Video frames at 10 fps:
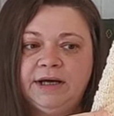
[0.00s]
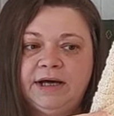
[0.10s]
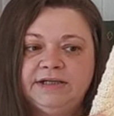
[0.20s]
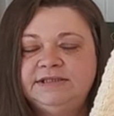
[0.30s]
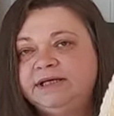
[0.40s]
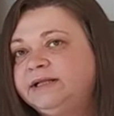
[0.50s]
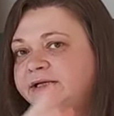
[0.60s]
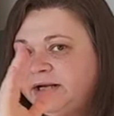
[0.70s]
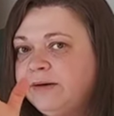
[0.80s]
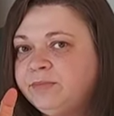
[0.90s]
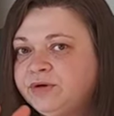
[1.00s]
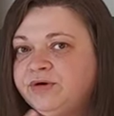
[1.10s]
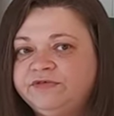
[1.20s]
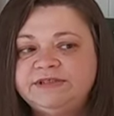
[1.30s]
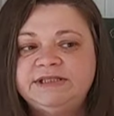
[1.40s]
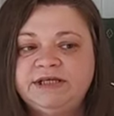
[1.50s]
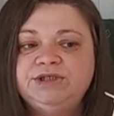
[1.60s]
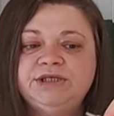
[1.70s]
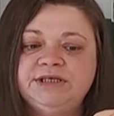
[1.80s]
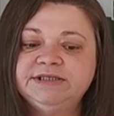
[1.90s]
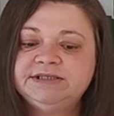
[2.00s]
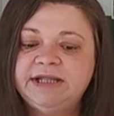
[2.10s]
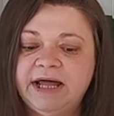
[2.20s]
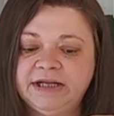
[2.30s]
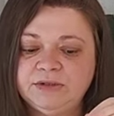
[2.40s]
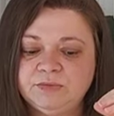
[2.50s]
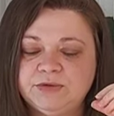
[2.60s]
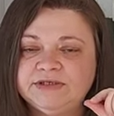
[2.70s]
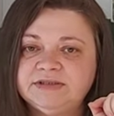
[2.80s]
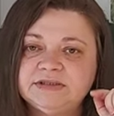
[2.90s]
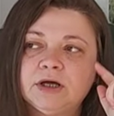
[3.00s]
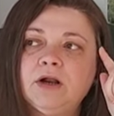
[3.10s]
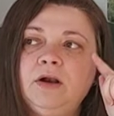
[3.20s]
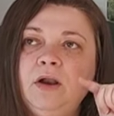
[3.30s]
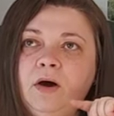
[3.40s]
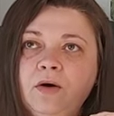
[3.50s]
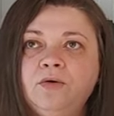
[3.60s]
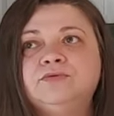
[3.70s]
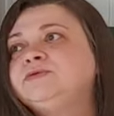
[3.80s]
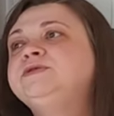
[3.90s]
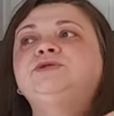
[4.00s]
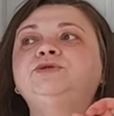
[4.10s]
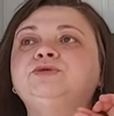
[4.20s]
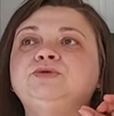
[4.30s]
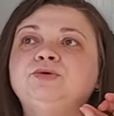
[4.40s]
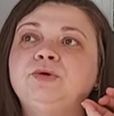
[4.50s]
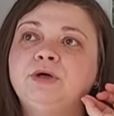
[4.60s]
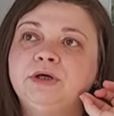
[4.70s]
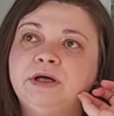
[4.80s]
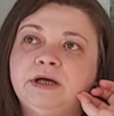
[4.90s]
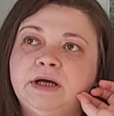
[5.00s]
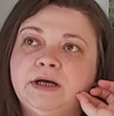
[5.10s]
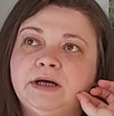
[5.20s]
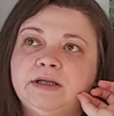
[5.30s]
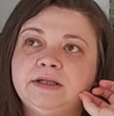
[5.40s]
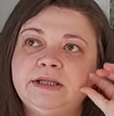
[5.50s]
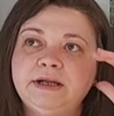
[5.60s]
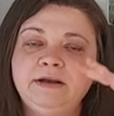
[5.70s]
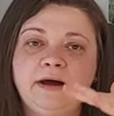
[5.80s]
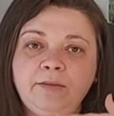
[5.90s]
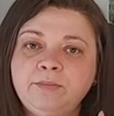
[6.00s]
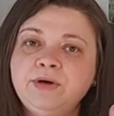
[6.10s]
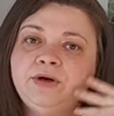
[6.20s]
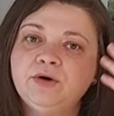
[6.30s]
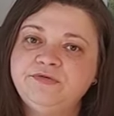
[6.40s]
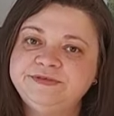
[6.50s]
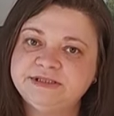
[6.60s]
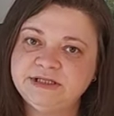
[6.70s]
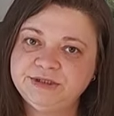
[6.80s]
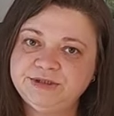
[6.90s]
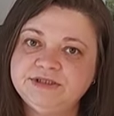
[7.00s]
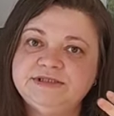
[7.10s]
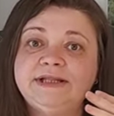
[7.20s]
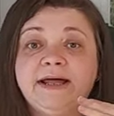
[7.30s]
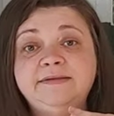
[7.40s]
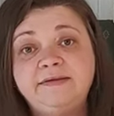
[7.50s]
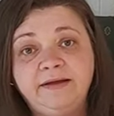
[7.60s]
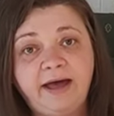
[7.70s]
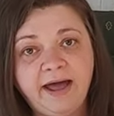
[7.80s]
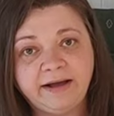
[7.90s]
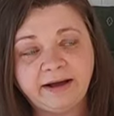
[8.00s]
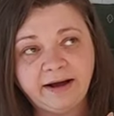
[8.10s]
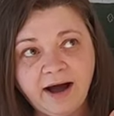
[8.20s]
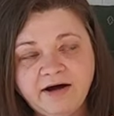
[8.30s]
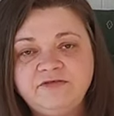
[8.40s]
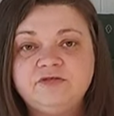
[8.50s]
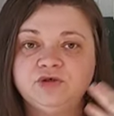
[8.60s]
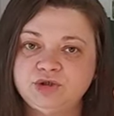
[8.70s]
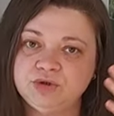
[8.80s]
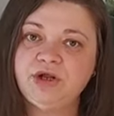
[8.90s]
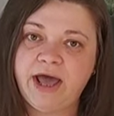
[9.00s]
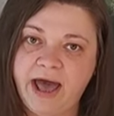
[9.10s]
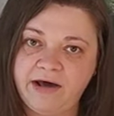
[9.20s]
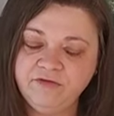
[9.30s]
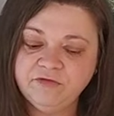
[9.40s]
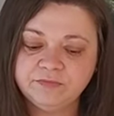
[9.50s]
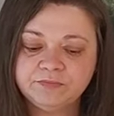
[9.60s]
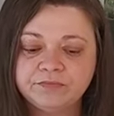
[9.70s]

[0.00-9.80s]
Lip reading: Until a number of stitches that was close to the number of stitches that the cuff should have.